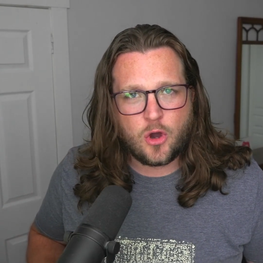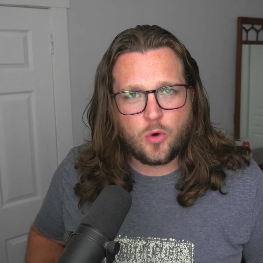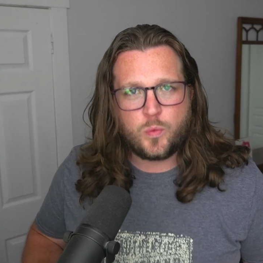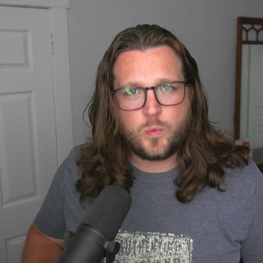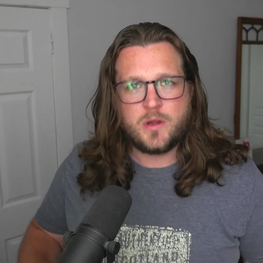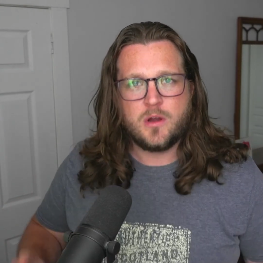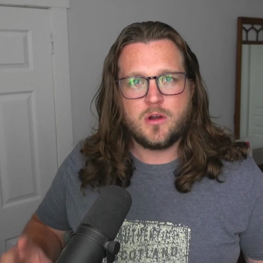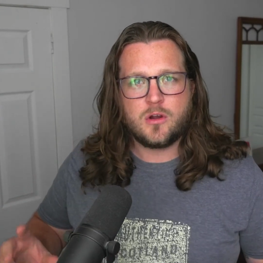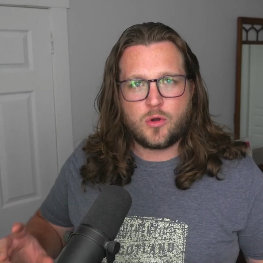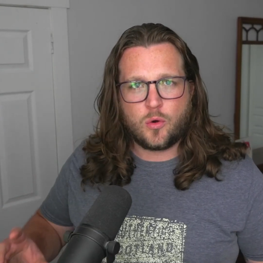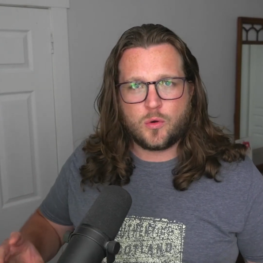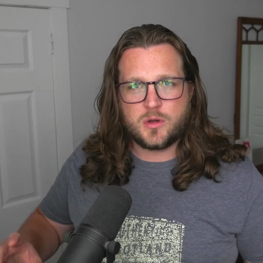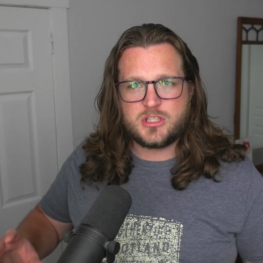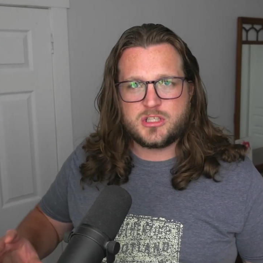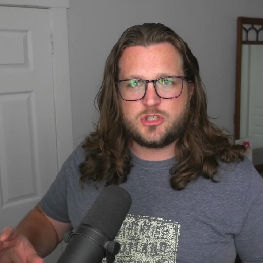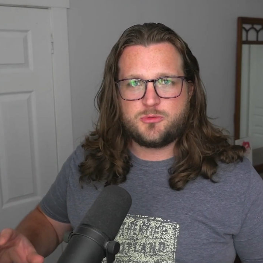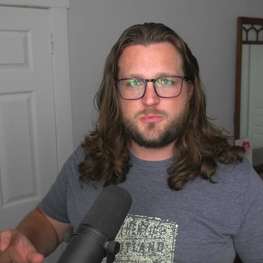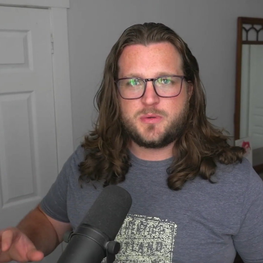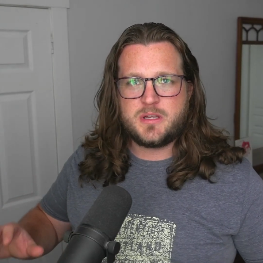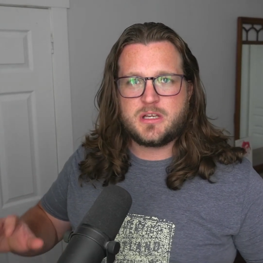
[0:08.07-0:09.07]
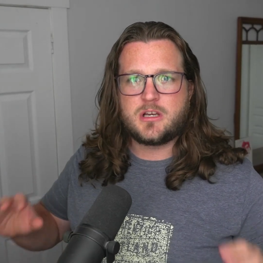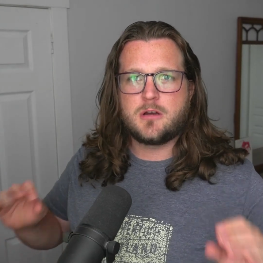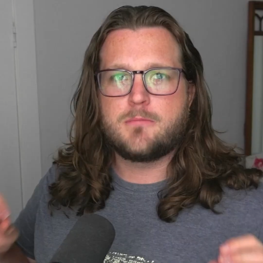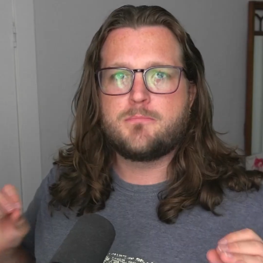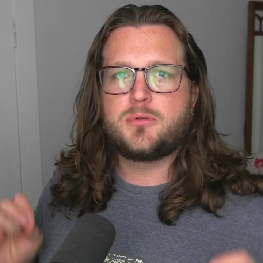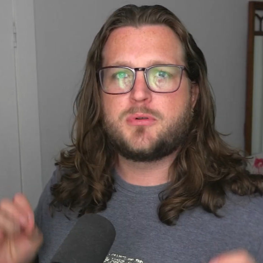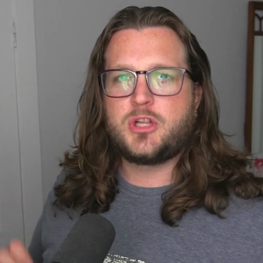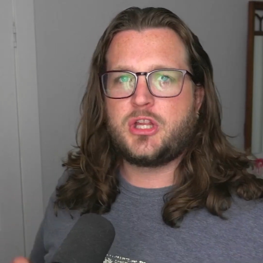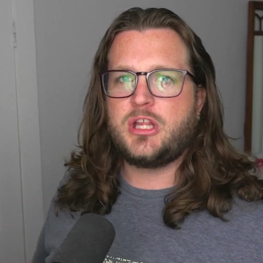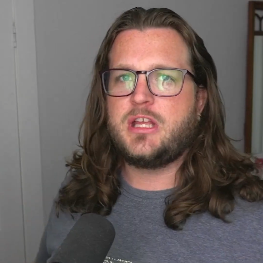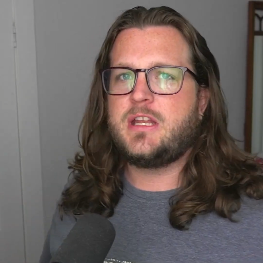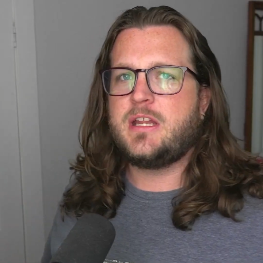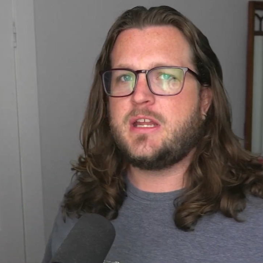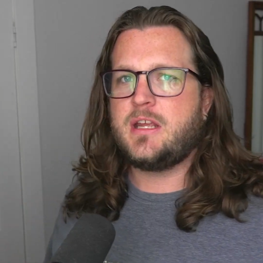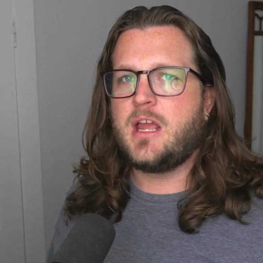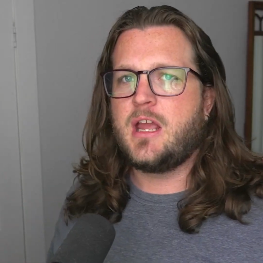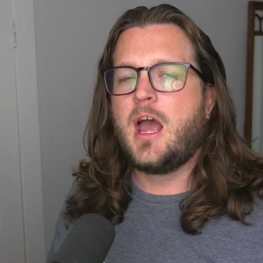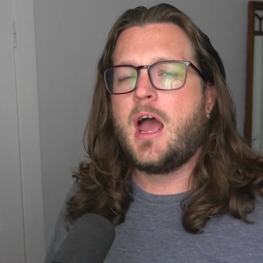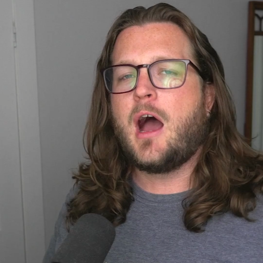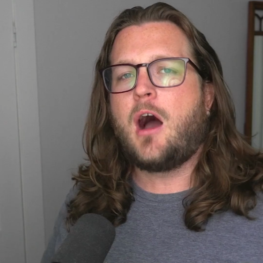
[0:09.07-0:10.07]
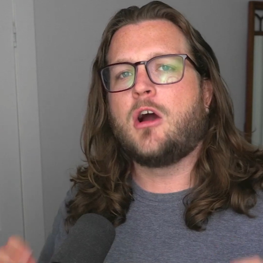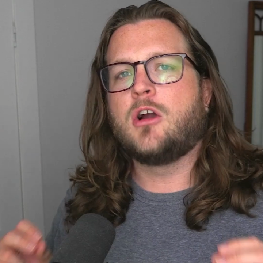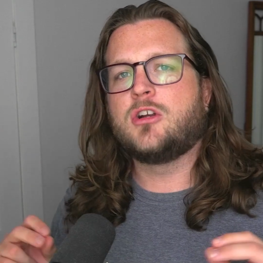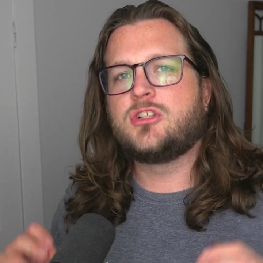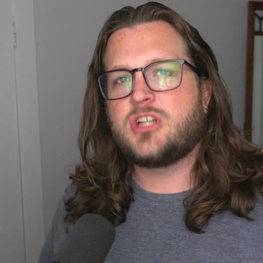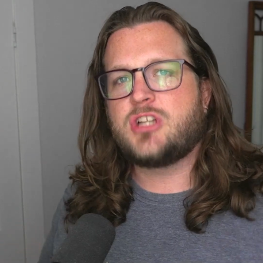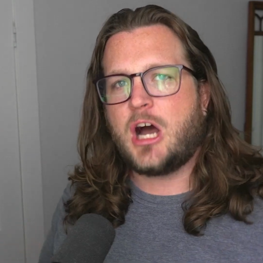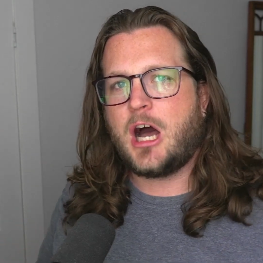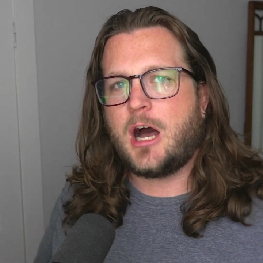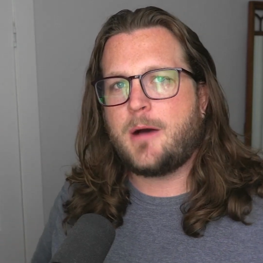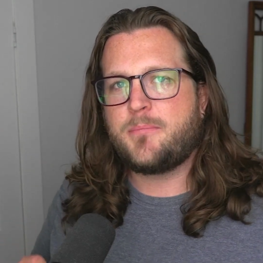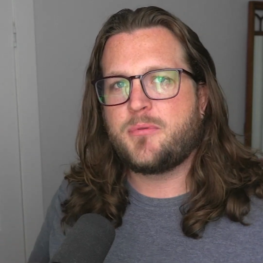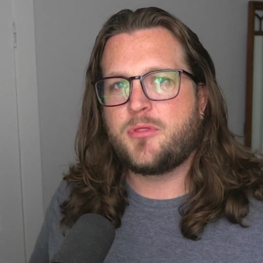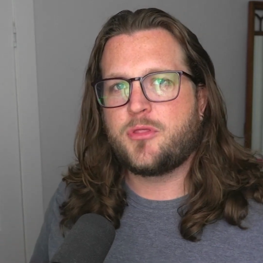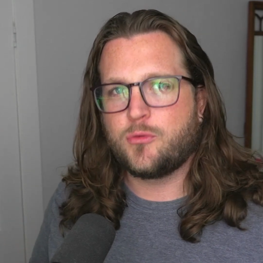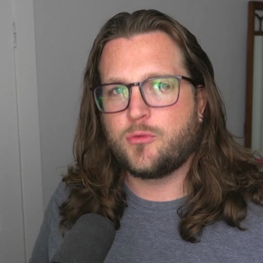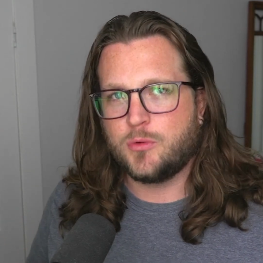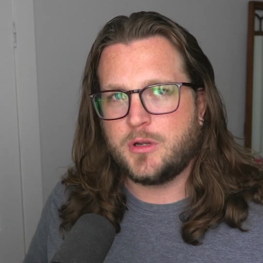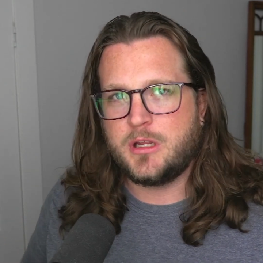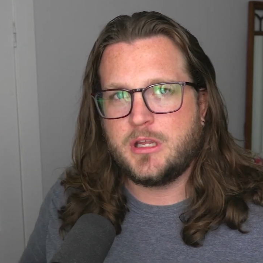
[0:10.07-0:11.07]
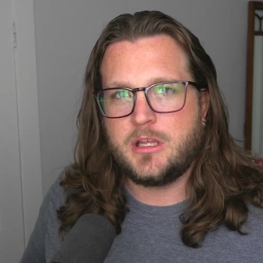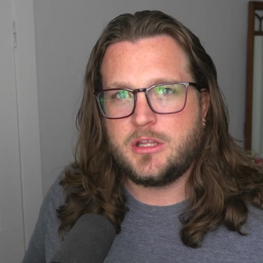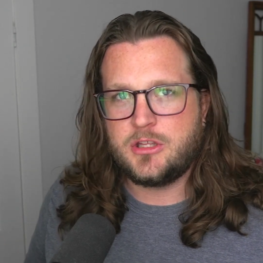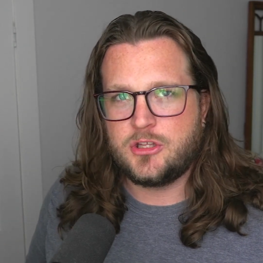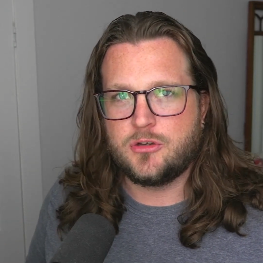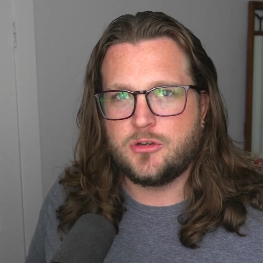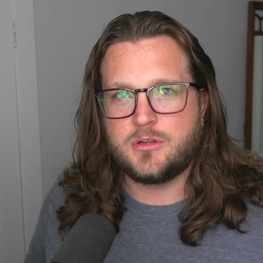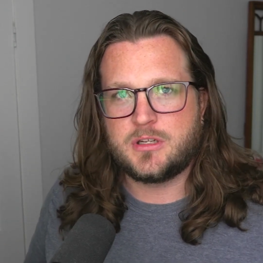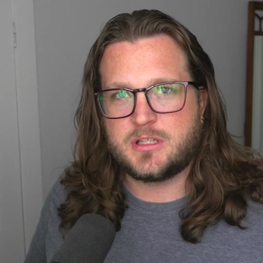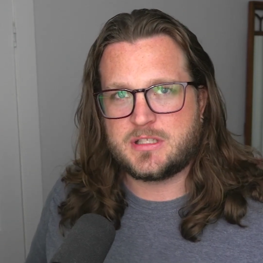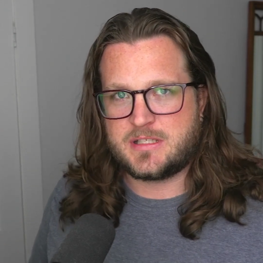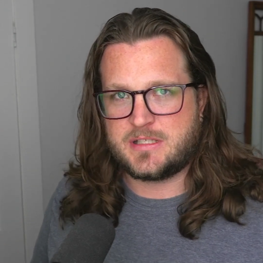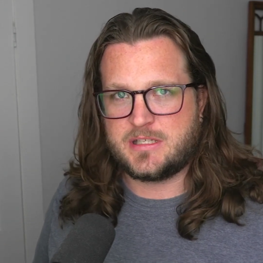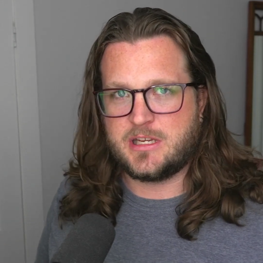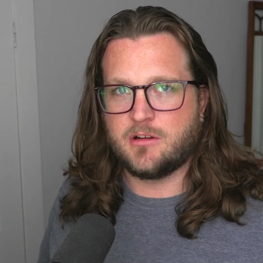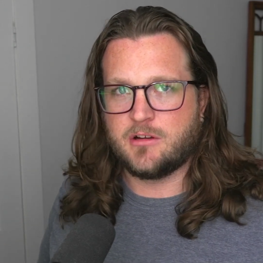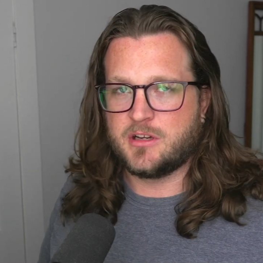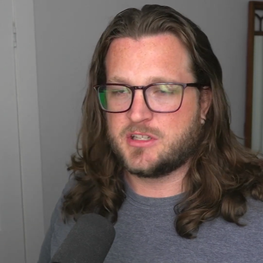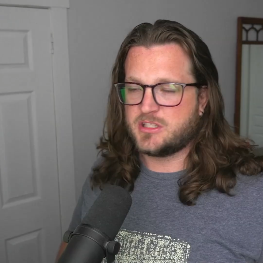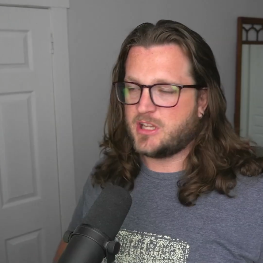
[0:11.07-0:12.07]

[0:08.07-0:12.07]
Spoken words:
we are going to be completing our top 3 unit series.